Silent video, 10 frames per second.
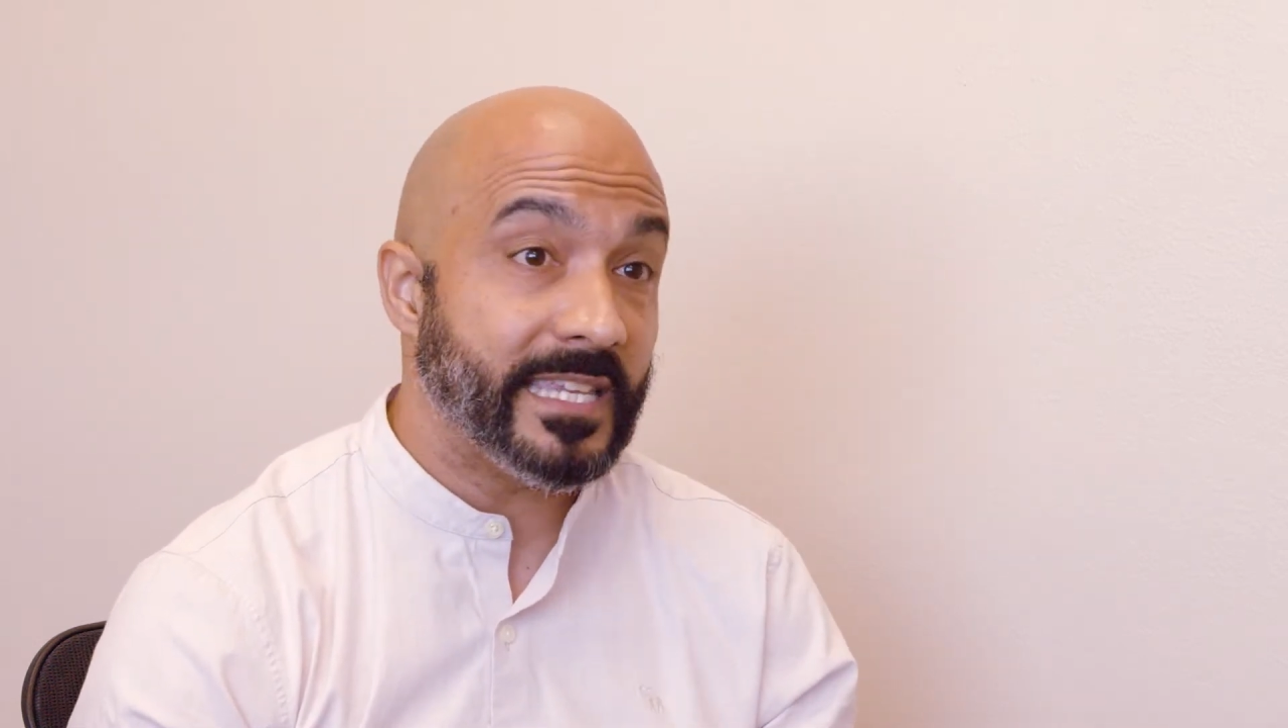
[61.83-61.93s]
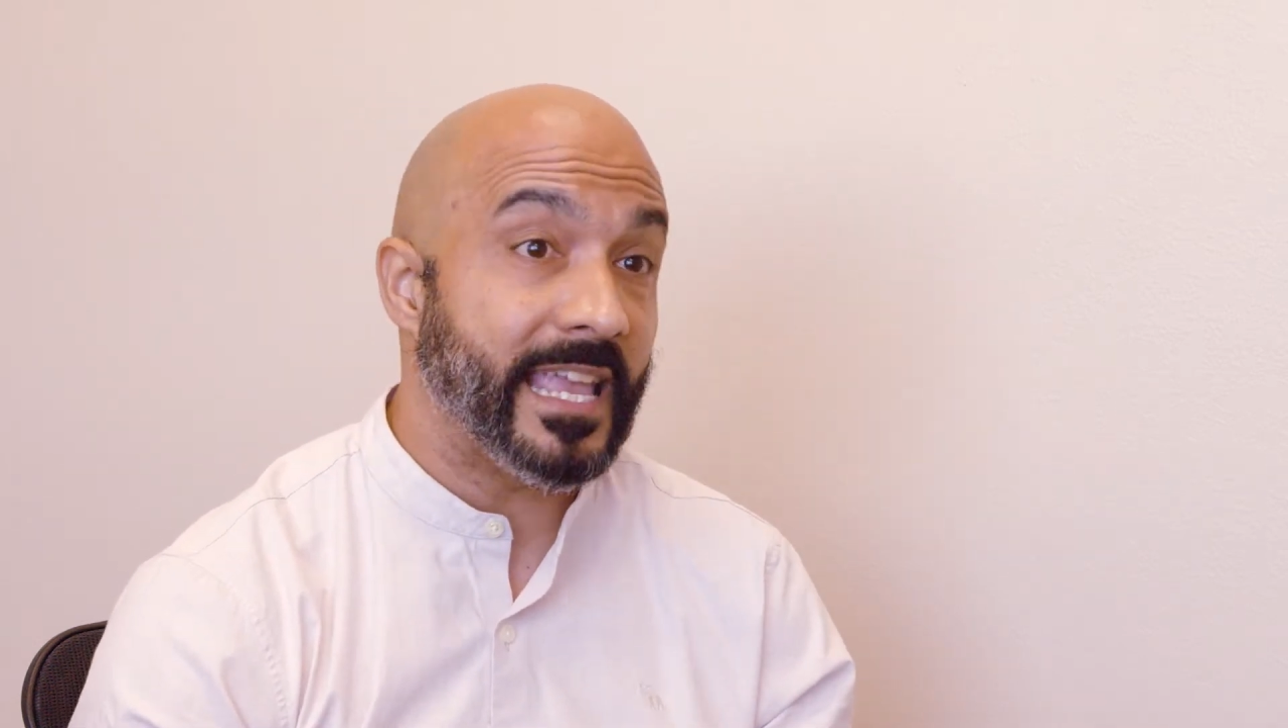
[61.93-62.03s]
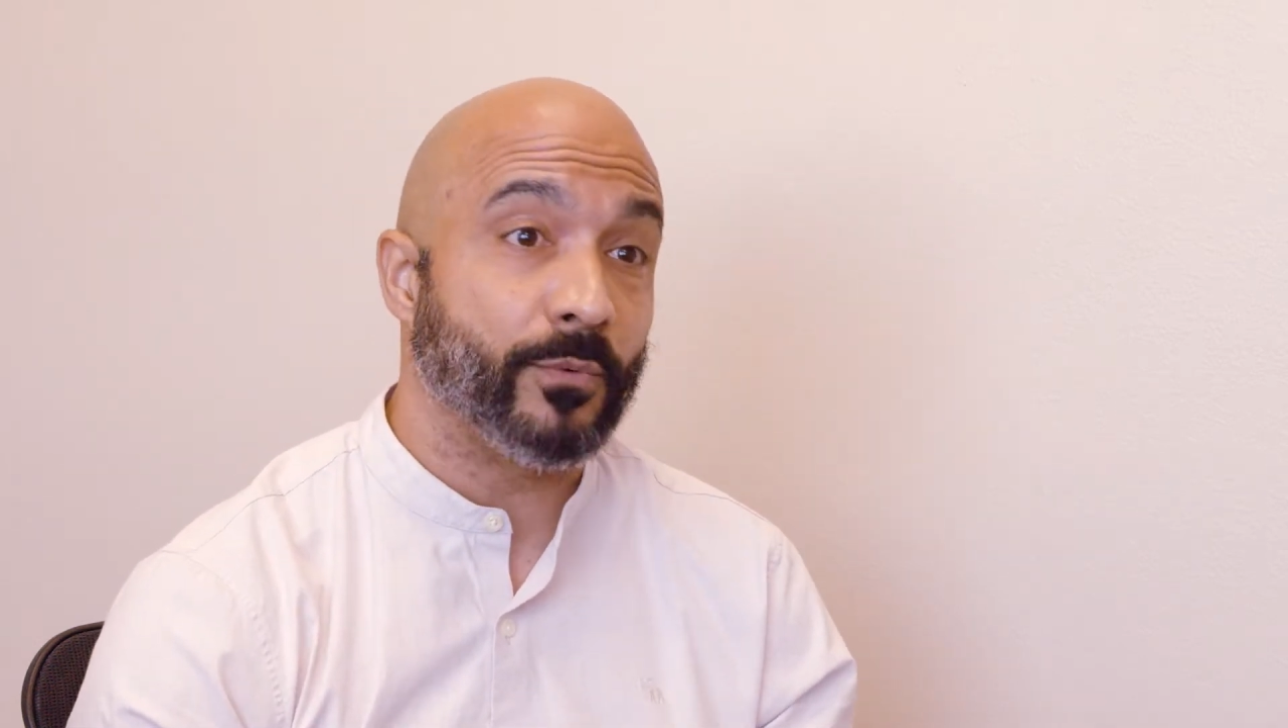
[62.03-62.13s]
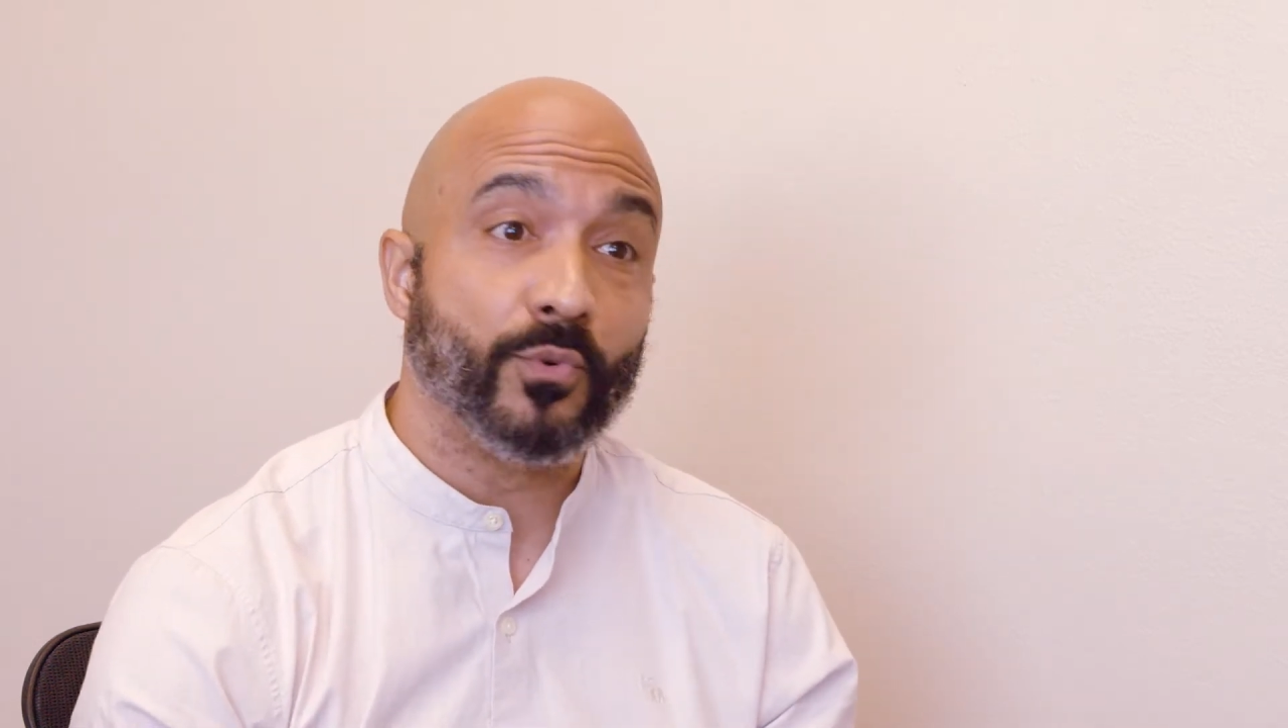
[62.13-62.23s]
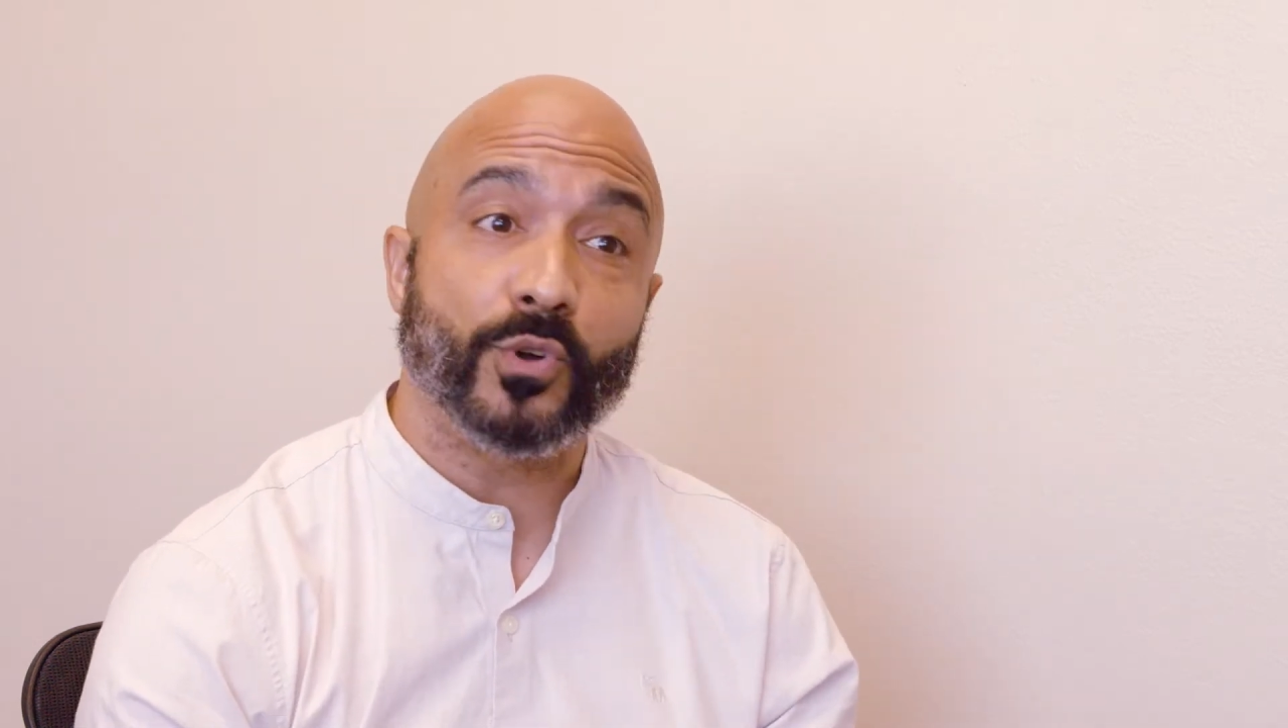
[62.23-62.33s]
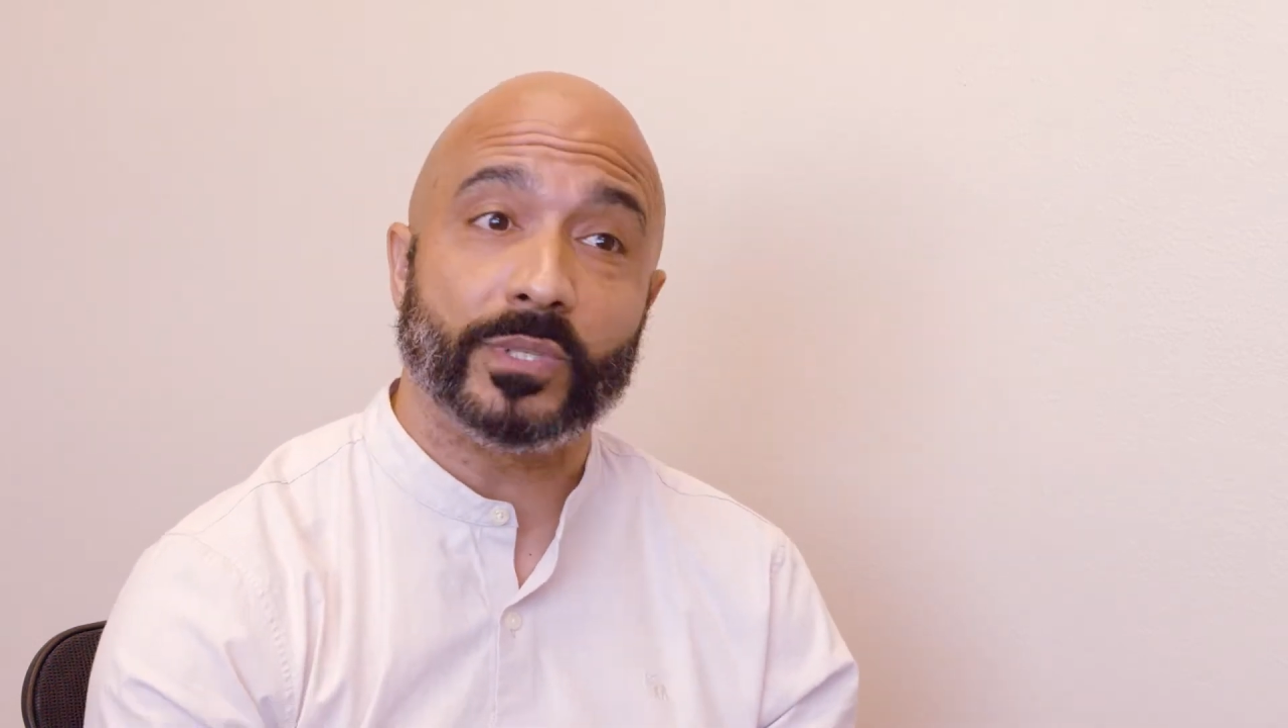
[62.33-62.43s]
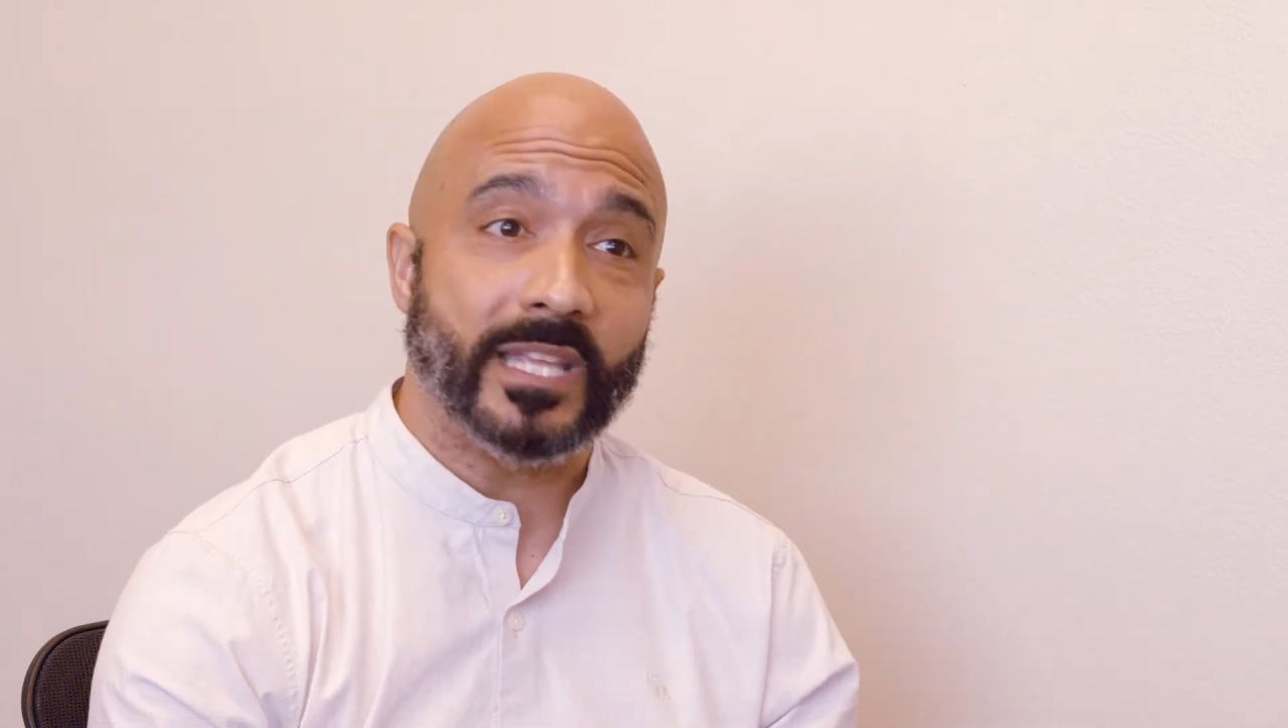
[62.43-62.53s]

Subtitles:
He had worked with